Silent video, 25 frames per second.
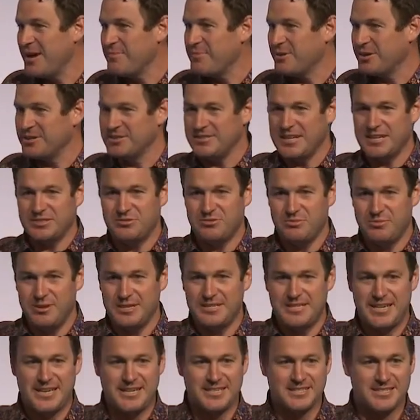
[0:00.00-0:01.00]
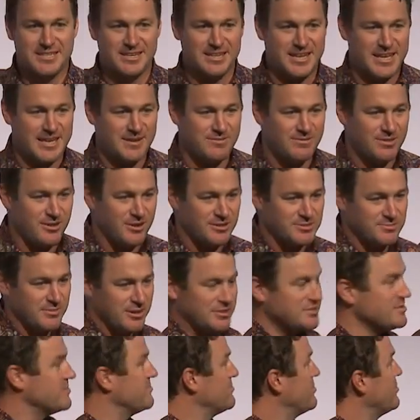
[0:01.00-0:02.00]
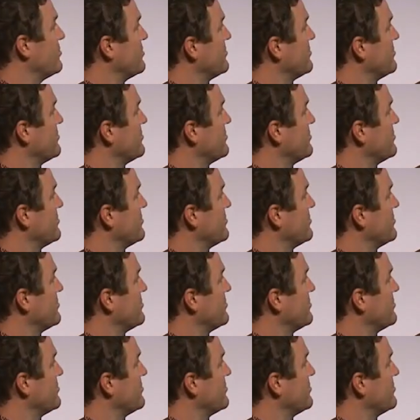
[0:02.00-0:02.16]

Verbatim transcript: Because that's where we tend to leave those most important